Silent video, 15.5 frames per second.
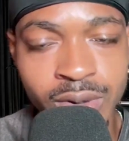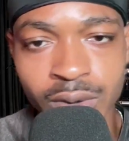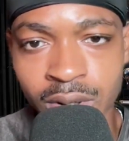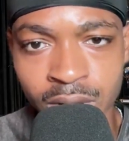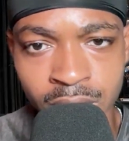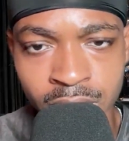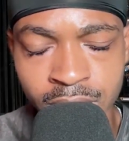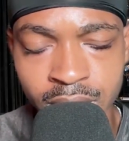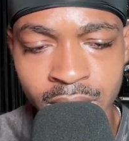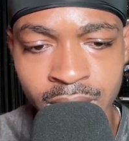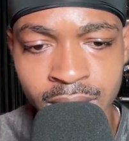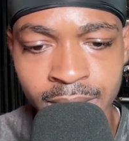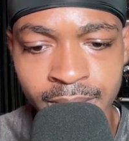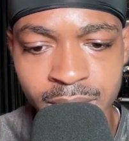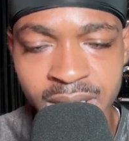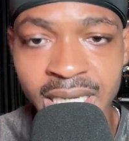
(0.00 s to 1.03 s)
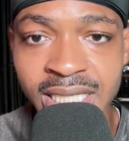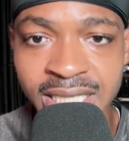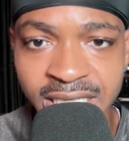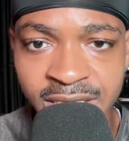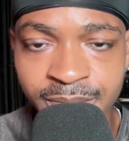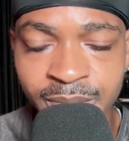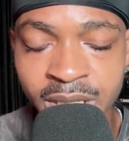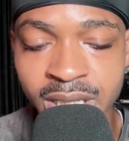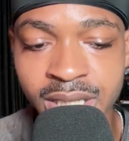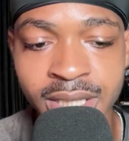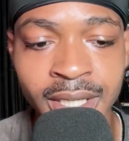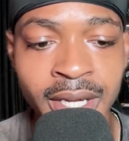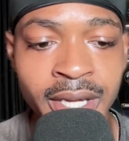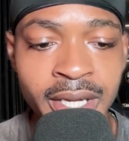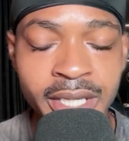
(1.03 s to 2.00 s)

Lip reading: or text to speech.